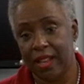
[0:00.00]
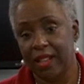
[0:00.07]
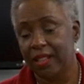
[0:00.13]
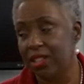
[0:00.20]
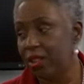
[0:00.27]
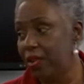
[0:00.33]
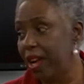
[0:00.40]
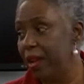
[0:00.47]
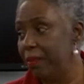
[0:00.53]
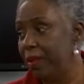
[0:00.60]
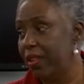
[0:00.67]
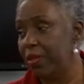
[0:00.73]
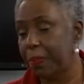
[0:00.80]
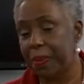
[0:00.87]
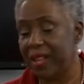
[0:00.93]
The
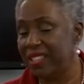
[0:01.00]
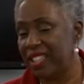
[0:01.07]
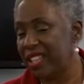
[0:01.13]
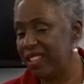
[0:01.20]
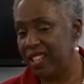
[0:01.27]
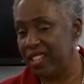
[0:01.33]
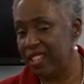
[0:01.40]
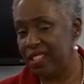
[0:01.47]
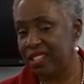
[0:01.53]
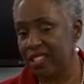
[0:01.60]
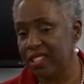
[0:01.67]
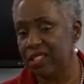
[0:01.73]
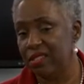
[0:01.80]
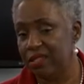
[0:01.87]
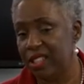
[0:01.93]
grandmother passed. I think he
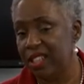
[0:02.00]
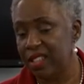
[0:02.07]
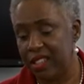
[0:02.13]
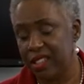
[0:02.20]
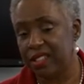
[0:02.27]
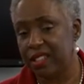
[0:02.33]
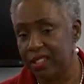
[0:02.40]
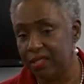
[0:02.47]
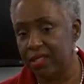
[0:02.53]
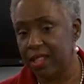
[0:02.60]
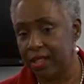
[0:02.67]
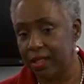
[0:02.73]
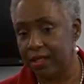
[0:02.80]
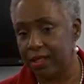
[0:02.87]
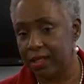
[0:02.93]
still did this little
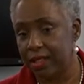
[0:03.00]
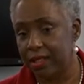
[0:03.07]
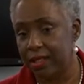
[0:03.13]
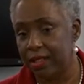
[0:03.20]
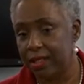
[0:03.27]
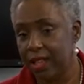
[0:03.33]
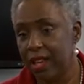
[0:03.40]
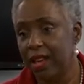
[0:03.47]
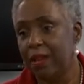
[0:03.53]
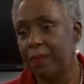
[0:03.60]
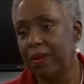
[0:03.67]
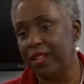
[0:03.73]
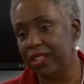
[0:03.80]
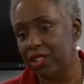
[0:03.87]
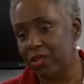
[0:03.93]
nonsense,
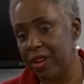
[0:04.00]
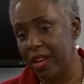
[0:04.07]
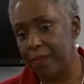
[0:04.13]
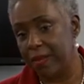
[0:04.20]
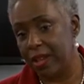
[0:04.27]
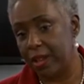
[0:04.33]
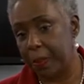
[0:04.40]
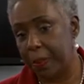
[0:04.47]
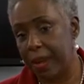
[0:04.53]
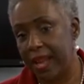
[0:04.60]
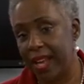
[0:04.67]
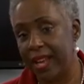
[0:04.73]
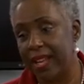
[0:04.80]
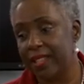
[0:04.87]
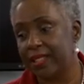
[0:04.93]
but his grandmother
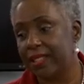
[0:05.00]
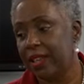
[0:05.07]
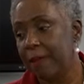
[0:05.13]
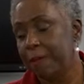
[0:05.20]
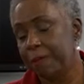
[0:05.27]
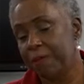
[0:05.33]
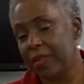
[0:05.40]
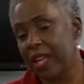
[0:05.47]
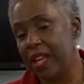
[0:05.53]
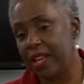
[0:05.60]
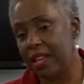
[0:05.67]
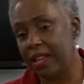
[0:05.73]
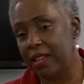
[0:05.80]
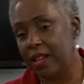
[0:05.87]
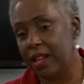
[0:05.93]
passed
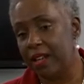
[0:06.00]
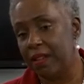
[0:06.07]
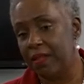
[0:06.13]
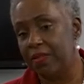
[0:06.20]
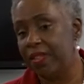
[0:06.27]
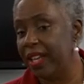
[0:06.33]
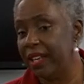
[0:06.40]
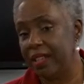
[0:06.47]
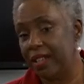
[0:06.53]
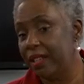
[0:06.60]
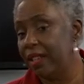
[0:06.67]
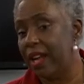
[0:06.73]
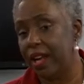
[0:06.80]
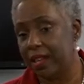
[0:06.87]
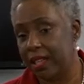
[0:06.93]
and um, they did
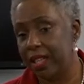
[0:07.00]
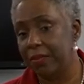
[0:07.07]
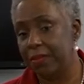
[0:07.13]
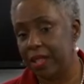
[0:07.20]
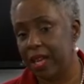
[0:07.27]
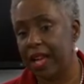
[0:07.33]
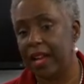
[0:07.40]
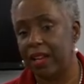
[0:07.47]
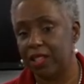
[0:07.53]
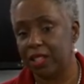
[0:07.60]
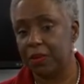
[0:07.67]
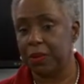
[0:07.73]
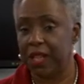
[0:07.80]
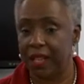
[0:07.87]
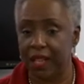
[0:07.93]
not keep the
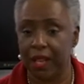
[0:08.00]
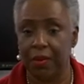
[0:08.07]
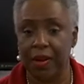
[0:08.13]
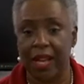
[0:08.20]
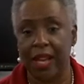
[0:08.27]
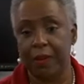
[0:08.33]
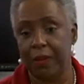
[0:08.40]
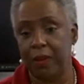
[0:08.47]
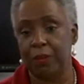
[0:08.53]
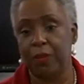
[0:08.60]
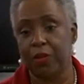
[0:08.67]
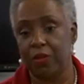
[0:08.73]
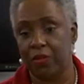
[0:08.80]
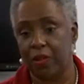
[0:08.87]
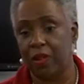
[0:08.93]
house and they were able to
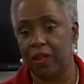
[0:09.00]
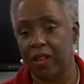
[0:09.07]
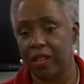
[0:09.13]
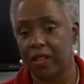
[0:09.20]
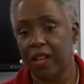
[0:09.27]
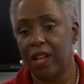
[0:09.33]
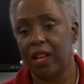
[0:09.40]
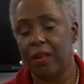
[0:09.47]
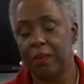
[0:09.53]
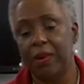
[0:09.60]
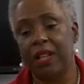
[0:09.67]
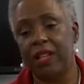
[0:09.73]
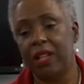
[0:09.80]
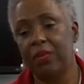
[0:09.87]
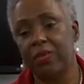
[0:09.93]
move on
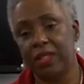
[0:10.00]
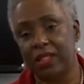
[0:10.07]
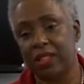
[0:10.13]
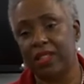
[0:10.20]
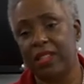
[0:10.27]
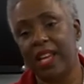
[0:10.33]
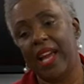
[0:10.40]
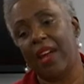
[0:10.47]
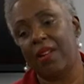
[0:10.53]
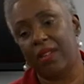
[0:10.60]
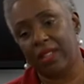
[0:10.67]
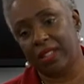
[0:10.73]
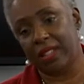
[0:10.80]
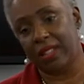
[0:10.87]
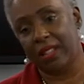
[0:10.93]
but it was the
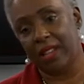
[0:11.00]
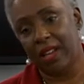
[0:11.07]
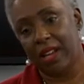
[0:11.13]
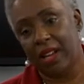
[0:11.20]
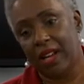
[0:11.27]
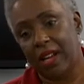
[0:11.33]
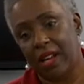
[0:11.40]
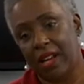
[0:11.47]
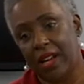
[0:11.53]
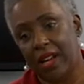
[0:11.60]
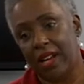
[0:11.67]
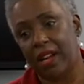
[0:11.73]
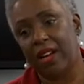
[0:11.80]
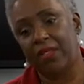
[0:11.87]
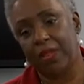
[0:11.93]
character
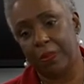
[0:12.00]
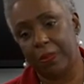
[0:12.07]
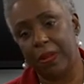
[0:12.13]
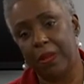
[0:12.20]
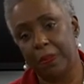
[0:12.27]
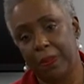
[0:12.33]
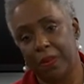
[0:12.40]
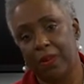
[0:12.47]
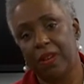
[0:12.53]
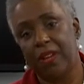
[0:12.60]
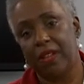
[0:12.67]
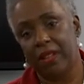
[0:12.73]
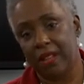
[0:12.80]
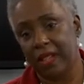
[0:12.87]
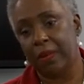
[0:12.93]
uh, of the people
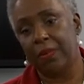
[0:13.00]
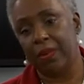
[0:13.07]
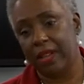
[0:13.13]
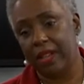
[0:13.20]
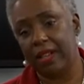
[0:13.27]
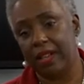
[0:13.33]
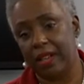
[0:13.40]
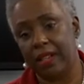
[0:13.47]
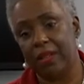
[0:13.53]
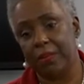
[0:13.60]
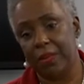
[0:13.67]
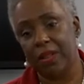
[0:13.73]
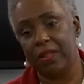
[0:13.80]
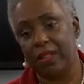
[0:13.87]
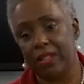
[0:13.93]
that were in that
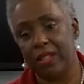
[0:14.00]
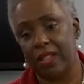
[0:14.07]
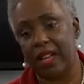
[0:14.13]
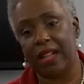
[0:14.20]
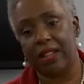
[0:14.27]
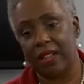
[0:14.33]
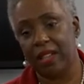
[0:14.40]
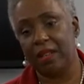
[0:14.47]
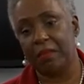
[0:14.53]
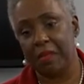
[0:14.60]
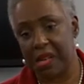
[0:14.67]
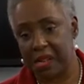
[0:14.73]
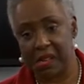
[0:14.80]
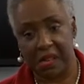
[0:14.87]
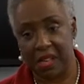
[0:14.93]
community that i think
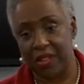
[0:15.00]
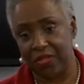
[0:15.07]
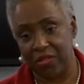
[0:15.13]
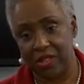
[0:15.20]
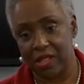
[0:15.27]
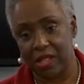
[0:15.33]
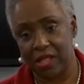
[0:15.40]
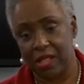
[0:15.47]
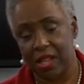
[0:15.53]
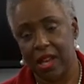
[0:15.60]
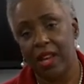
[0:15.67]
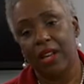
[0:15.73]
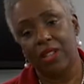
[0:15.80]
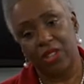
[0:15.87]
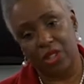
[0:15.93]
make a difference
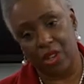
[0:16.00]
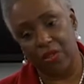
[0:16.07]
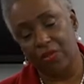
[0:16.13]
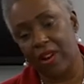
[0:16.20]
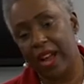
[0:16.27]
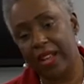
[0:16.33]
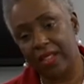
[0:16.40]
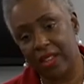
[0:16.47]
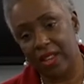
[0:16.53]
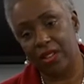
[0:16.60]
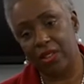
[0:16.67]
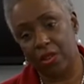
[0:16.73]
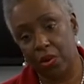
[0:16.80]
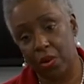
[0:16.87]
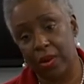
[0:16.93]
so right there at
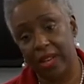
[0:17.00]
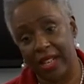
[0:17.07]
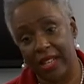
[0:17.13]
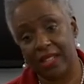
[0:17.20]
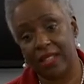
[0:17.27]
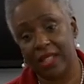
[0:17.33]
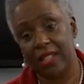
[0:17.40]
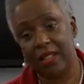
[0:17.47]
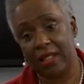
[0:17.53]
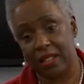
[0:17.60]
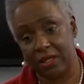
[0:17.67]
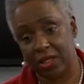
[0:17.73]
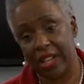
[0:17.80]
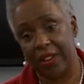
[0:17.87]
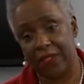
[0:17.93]
the corner at 10th
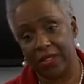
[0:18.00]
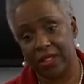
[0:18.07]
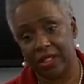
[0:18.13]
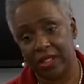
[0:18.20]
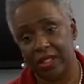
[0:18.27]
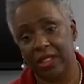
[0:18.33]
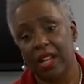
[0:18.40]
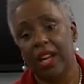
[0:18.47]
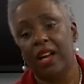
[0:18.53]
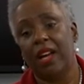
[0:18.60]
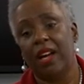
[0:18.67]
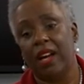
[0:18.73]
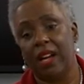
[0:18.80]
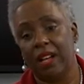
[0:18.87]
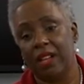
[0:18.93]
and jefferson
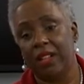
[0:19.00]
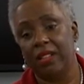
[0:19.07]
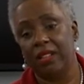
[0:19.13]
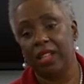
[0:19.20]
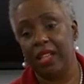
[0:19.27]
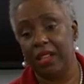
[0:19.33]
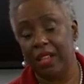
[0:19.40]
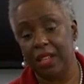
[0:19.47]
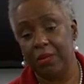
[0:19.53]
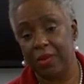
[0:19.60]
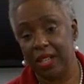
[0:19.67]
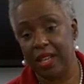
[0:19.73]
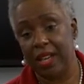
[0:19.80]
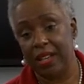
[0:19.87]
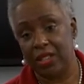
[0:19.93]
um,
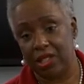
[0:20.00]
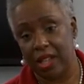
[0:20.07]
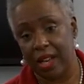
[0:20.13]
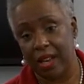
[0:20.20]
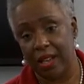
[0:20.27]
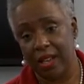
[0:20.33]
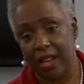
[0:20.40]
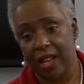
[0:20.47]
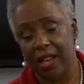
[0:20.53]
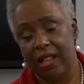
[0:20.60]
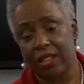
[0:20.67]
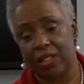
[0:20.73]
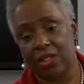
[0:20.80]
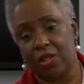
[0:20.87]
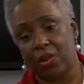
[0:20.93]
mdha
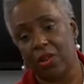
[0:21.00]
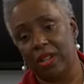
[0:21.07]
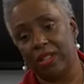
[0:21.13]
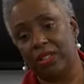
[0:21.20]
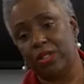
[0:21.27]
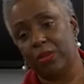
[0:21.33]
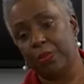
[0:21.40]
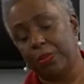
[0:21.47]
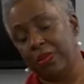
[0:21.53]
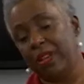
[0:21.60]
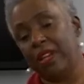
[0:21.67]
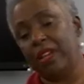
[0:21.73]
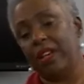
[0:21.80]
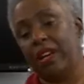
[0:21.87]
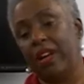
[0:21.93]
is going to
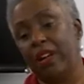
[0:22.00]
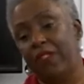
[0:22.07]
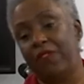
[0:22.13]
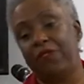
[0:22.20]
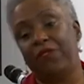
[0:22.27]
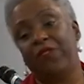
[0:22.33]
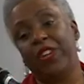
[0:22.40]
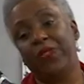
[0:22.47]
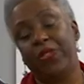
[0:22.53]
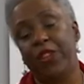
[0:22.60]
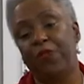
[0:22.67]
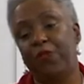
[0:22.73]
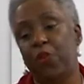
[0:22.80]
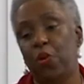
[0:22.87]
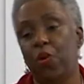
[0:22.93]
bring uh,
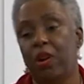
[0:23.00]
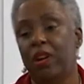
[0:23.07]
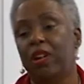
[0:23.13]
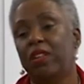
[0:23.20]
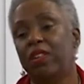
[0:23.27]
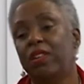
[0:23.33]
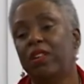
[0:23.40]
54